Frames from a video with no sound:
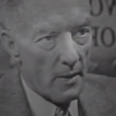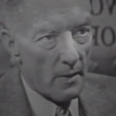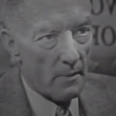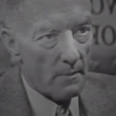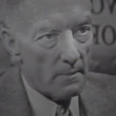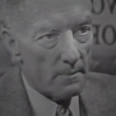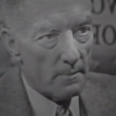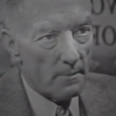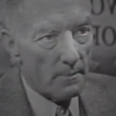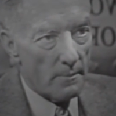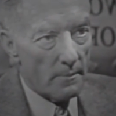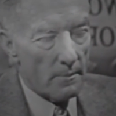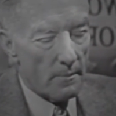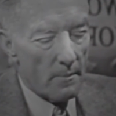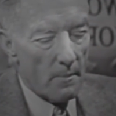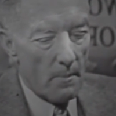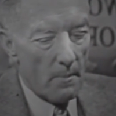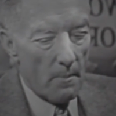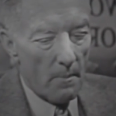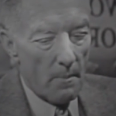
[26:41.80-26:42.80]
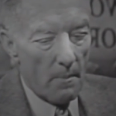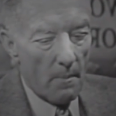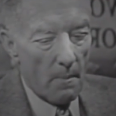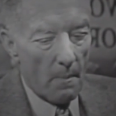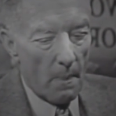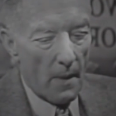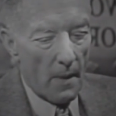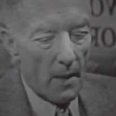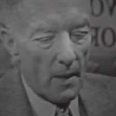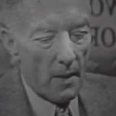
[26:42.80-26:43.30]
In 1925,
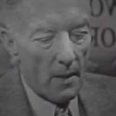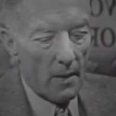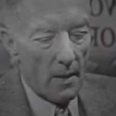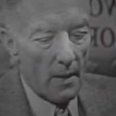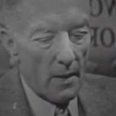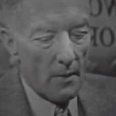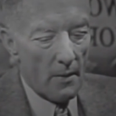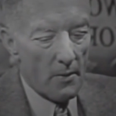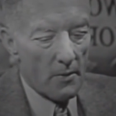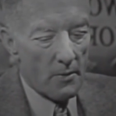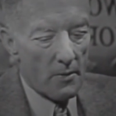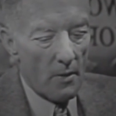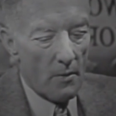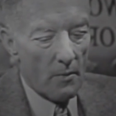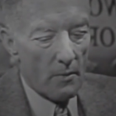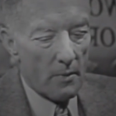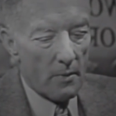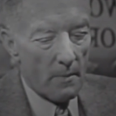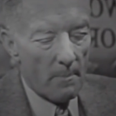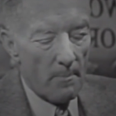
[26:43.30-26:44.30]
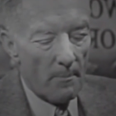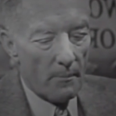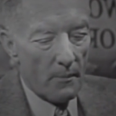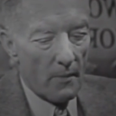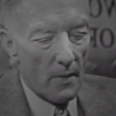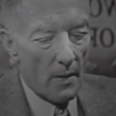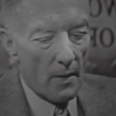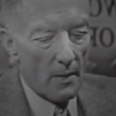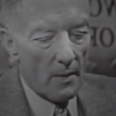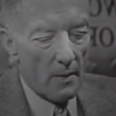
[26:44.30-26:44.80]
there was a singular man on a
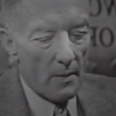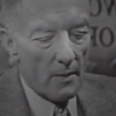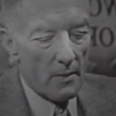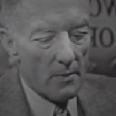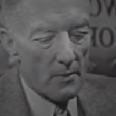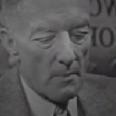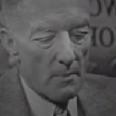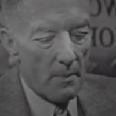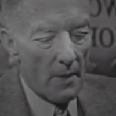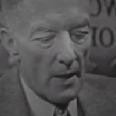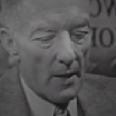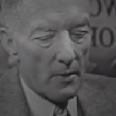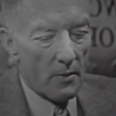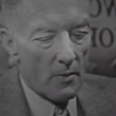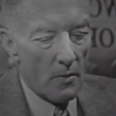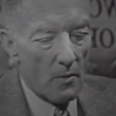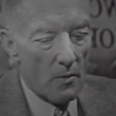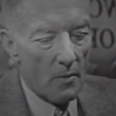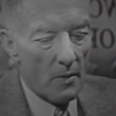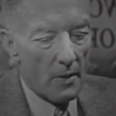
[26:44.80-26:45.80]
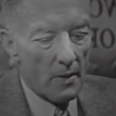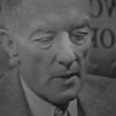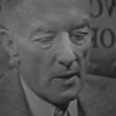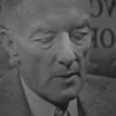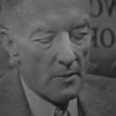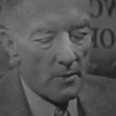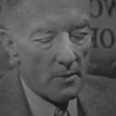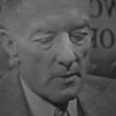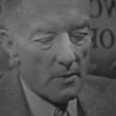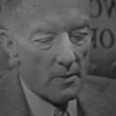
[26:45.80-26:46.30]
mission, one writer writes,
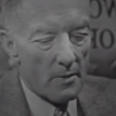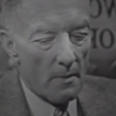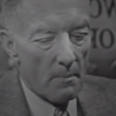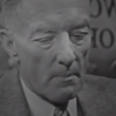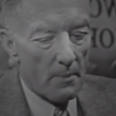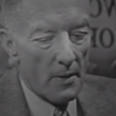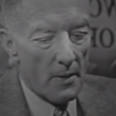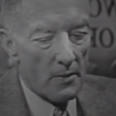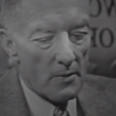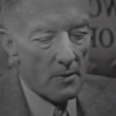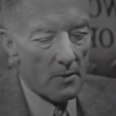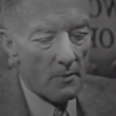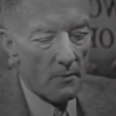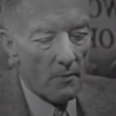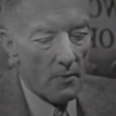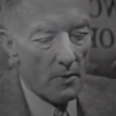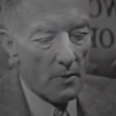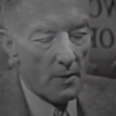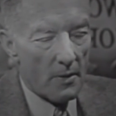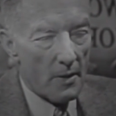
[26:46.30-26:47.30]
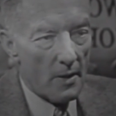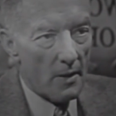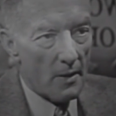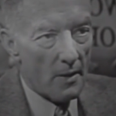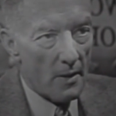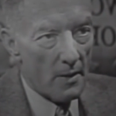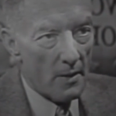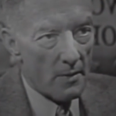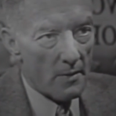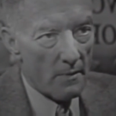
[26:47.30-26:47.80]
to explore
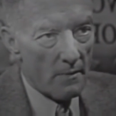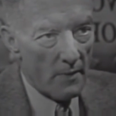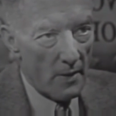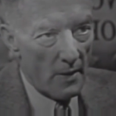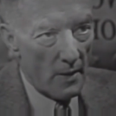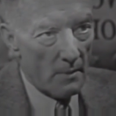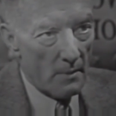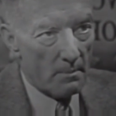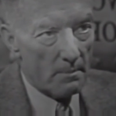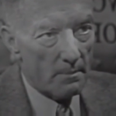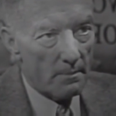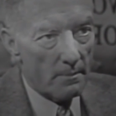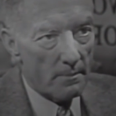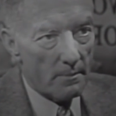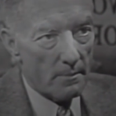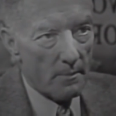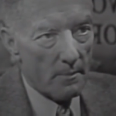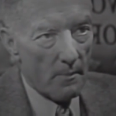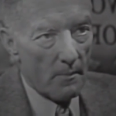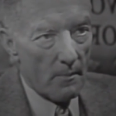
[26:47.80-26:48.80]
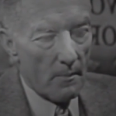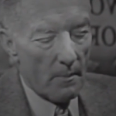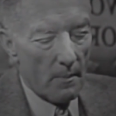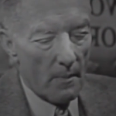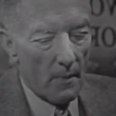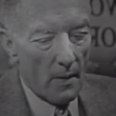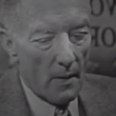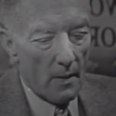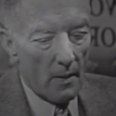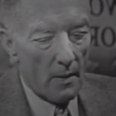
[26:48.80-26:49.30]
desolate lands rarely seen by
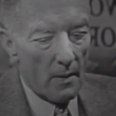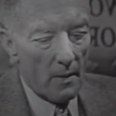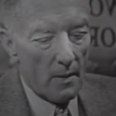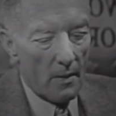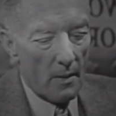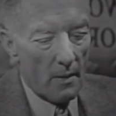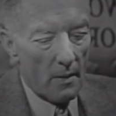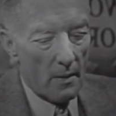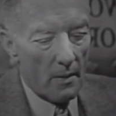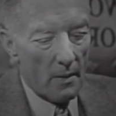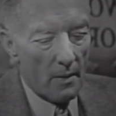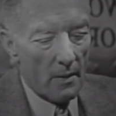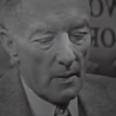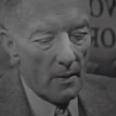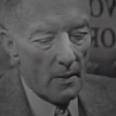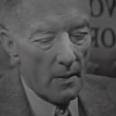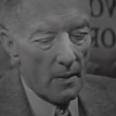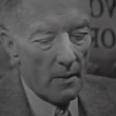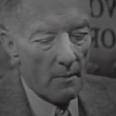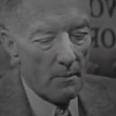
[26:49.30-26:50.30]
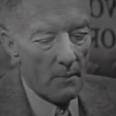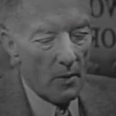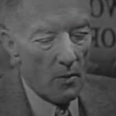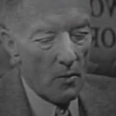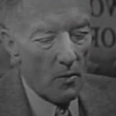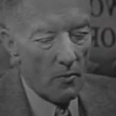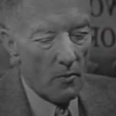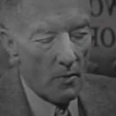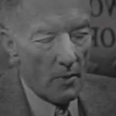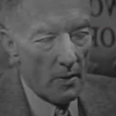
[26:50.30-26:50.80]
humans at the time.
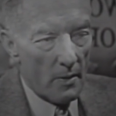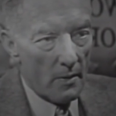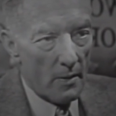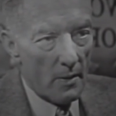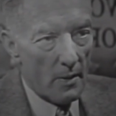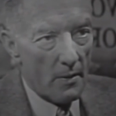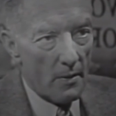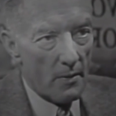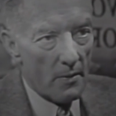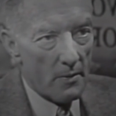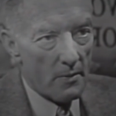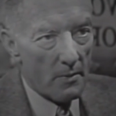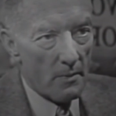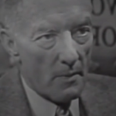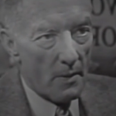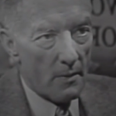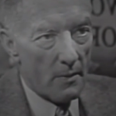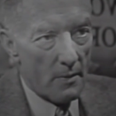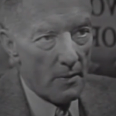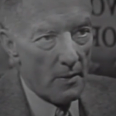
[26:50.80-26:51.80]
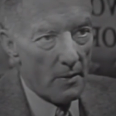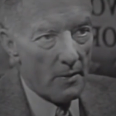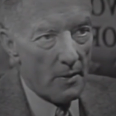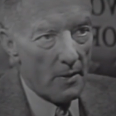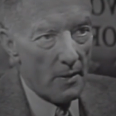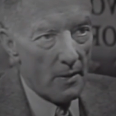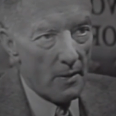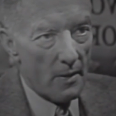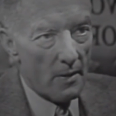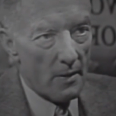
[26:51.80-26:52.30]
Admiral Richard Byrd
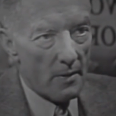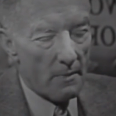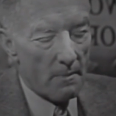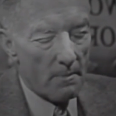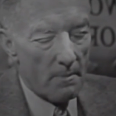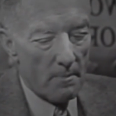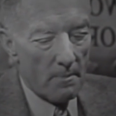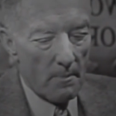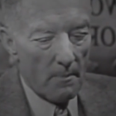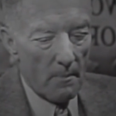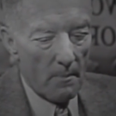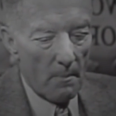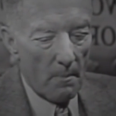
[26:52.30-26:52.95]
was his name.